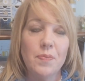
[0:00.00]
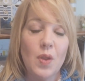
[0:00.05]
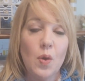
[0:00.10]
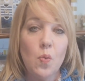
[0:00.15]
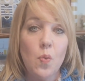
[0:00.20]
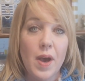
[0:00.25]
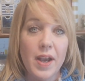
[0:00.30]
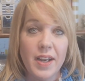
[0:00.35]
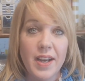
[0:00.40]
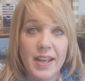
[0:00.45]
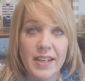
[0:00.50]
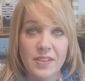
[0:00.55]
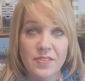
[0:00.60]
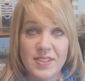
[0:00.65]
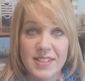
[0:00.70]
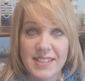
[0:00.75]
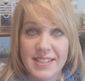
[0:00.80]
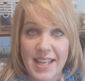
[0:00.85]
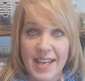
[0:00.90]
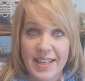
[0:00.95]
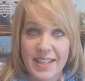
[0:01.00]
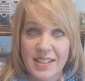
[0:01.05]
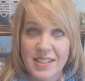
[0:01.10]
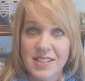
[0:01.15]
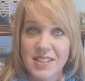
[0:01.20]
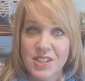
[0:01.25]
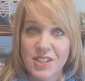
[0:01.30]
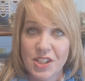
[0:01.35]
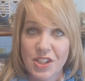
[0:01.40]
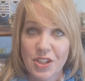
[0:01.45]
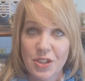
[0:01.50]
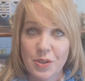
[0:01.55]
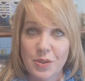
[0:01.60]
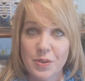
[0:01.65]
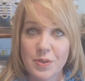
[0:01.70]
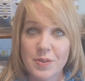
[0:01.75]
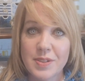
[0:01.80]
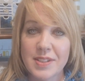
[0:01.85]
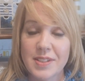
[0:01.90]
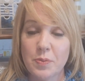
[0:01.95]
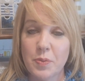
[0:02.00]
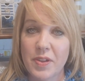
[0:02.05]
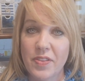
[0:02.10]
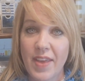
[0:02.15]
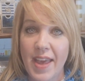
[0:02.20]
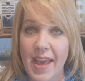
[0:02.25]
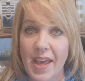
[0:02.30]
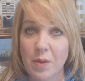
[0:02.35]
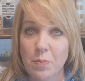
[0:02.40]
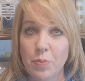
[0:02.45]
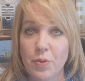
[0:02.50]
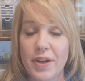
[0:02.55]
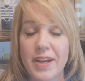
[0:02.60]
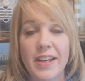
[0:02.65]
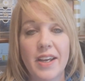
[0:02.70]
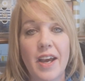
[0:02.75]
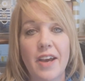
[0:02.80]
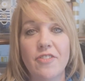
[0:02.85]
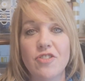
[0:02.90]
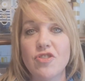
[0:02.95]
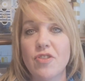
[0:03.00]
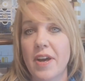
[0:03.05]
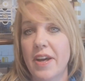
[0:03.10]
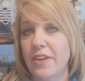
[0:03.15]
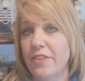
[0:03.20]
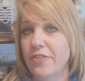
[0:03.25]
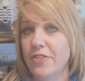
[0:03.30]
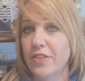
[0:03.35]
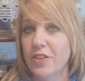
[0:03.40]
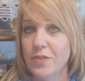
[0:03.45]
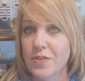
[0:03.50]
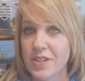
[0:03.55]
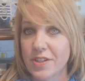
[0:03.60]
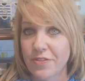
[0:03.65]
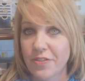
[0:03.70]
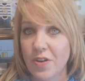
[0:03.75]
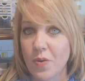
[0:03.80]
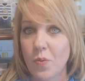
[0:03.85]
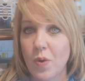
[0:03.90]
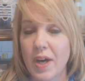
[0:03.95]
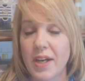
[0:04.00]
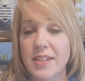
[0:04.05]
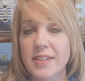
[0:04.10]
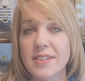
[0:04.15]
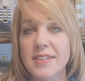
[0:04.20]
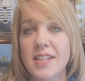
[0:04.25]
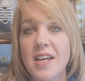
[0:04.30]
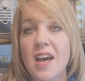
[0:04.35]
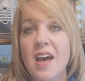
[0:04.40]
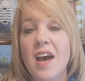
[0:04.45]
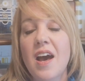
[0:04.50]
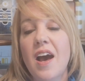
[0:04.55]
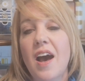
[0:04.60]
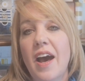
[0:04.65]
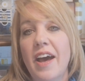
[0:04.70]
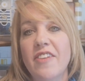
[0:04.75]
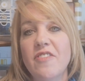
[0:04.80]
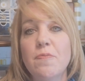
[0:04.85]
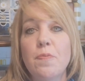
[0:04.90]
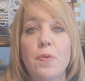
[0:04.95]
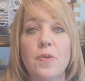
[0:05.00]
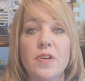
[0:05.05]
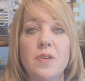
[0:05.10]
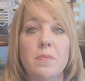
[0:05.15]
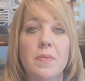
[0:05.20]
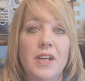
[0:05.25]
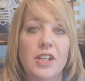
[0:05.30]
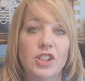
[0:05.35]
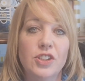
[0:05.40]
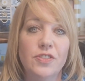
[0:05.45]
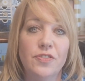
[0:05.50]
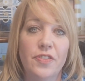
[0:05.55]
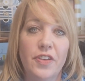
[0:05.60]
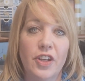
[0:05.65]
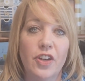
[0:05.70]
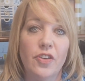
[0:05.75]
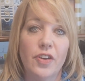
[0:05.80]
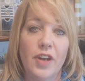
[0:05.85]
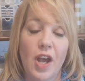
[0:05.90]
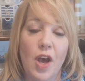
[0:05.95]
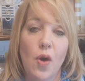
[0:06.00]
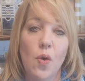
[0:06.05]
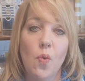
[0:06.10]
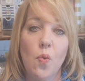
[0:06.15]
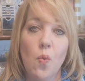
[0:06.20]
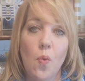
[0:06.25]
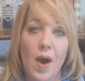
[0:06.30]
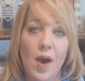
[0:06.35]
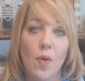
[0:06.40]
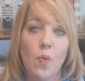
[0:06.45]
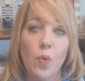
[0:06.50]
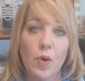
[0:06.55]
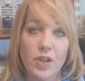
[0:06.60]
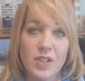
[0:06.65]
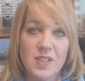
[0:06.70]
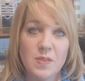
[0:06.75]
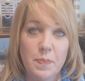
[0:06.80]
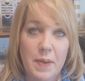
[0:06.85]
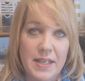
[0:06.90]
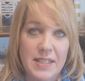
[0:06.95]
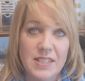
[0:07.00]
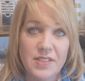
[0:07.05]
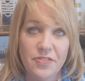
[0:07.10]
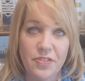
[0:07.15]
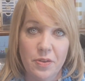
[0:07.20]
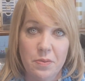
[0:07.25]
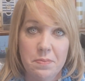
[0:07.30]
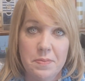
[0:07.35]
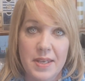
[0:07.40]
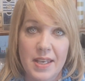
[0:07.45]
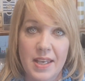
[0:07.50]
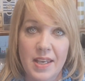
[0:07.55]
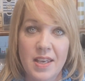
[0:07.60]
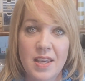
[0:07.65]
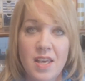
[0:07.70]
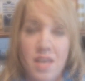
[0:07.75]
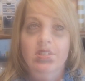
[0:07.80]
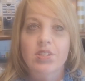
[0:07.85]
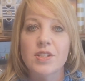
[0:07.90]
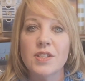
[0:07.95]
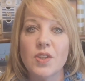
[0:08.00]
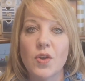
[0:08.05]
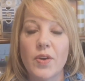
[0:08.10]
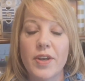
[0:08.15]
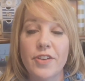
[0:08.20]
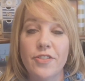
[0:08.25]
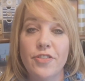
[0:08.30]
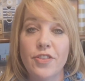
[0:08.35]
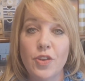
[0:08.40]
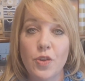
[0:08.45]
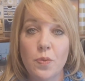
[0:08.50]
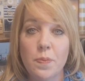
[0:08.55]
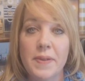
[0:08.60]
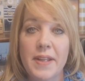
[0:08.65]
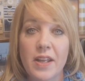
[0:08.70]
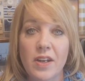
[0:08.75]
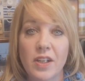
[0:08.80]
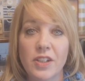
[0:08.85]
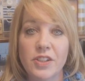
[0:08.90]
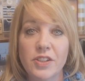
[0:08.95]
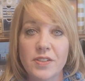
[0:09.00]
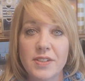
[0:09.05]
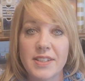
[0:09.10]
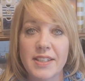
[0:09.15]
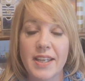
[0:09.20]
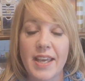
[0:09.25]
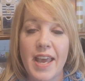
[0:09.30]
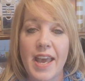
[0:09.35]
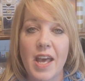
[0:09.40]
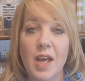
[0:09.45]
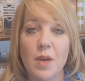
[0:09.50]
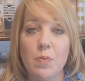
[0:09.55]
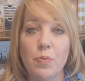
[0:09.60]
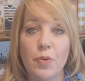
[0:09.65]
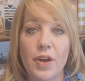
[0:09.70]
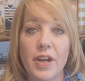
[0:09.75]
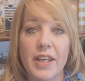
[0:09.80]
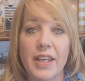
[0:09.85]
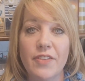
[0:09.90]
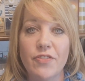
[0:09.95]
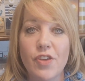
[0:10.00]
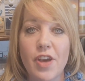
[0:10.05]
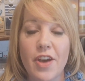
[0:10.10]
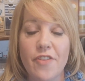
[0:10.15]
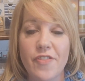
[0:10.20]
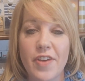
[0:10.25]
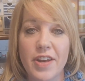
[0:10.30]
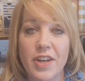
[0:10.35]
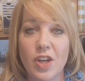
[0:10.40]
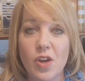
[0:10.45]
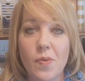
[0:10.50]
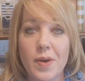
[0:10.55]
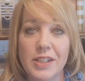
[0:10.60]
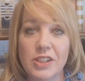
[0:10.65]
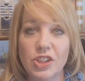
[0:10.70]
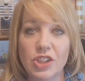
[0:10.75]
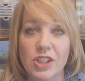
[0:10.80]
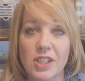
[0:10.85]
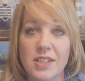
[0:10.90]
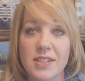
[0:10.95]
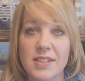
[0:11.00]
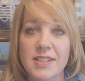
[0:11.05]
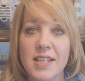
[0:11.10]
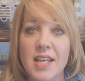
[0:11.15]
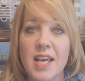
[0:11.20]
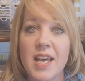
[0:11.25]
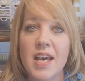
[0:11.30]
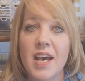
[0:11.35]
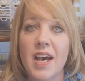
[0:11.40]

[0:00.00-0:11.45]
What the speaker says: what kind of settings to use with Handbrake. I've tried a few different ones. I've pretty much figured out what works best for me. So if you plan on using Handbrake, if you have any questions,